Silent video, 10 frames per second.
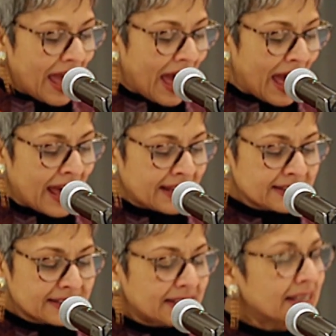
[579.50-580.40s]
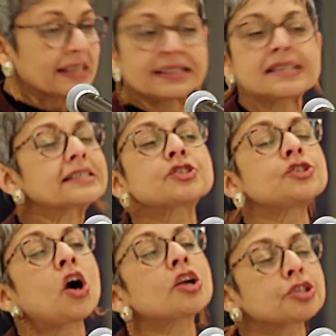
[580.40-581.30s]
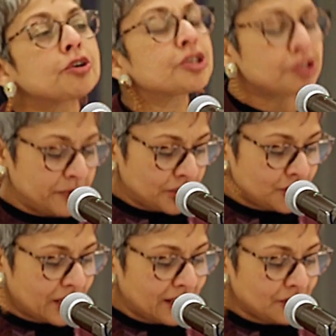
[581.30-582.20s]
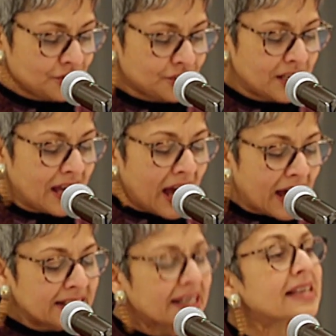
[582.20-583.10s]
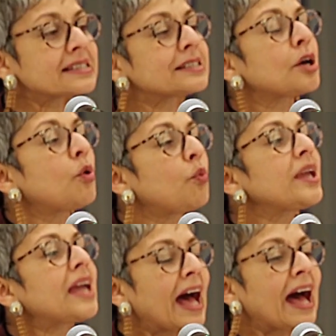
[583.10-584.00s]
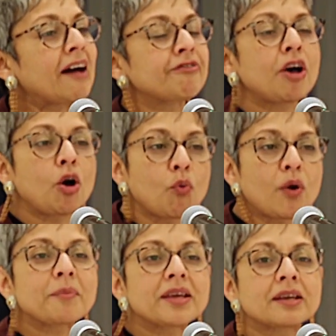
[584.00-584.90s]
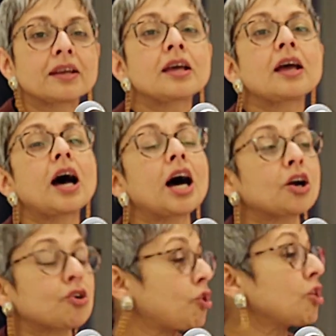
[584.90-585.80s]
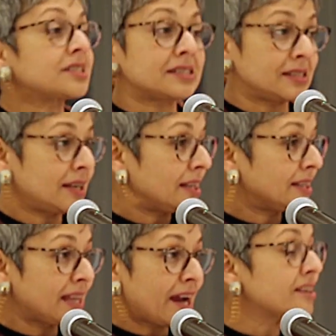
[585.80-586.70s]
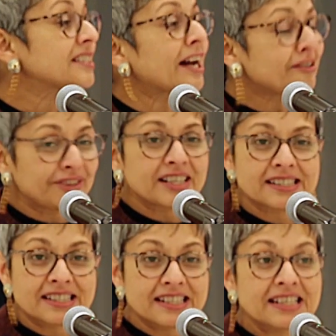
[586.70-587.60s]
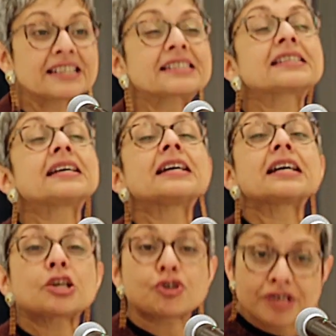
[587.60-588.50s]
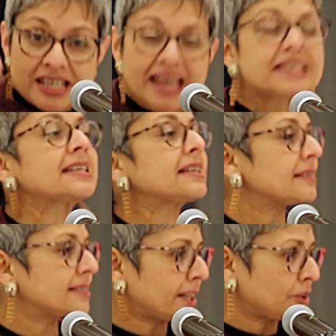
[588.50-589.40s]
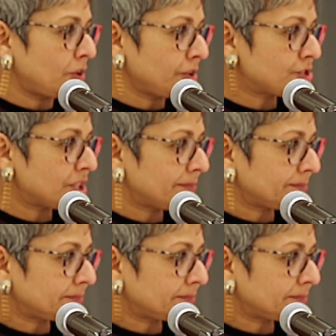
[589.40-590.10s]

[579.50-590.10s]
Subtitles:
And this is not going to be changed unless we have women across their diversities creating technology.